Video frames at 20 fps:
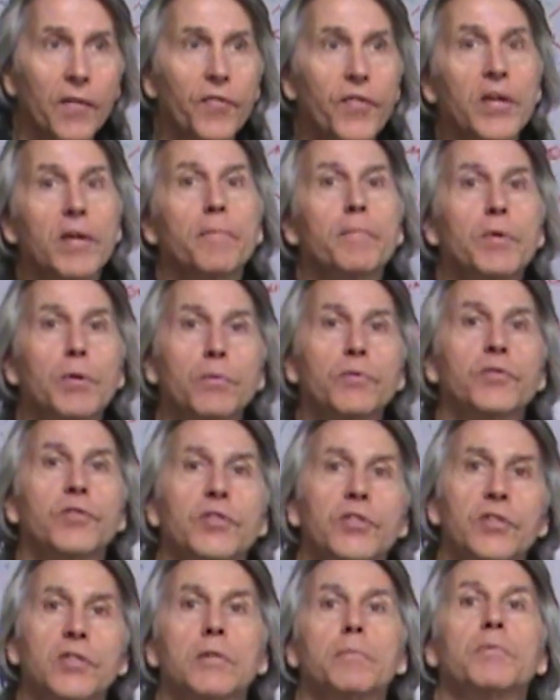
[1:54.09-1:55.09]
the immune
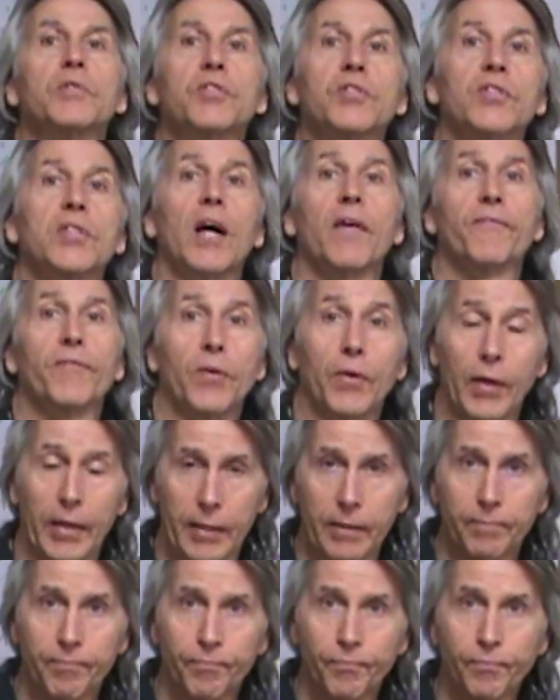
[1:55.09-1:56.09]
system is suffering.